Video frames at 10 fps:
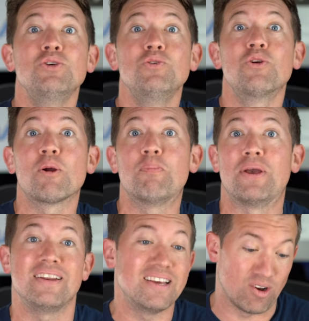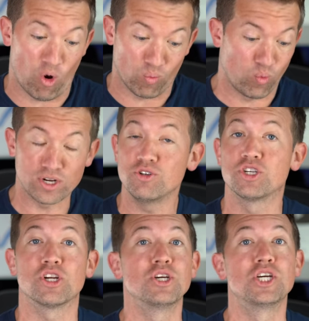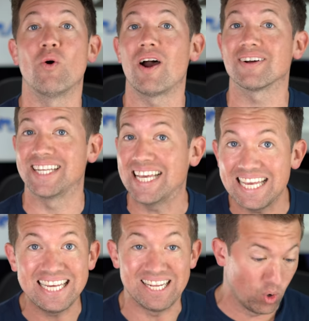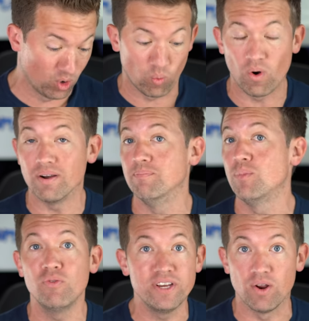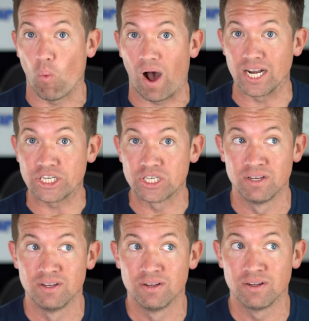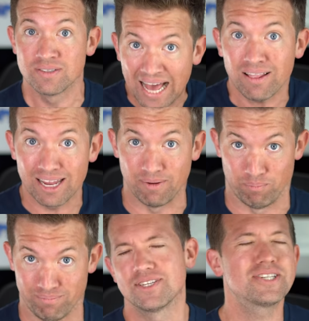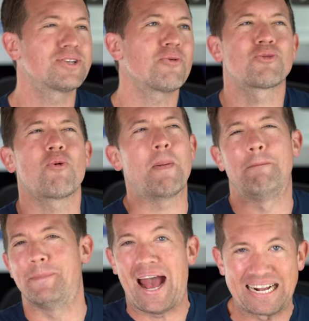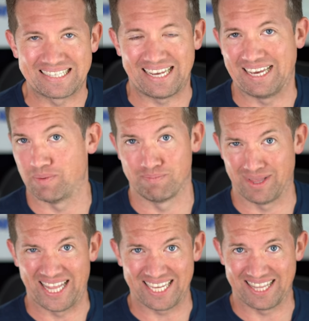you your opinion on where you should go out to eat or what movie to watch, tell him. Just don't throw it back to him like